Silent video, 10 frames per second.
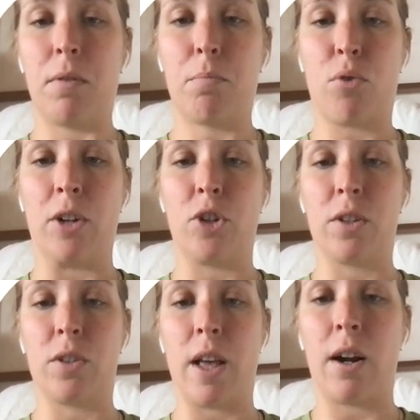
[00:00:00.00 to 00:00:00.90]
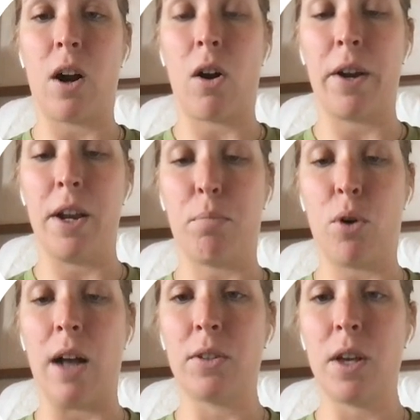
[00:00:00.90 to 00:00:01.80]
projects that are in
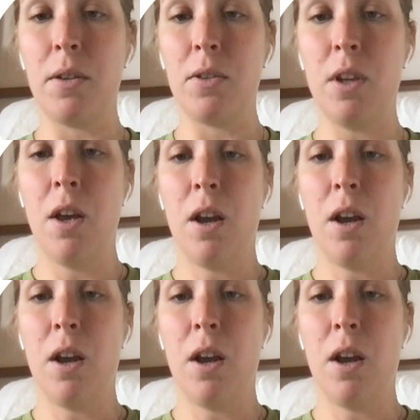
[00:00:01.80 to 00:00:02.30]
process.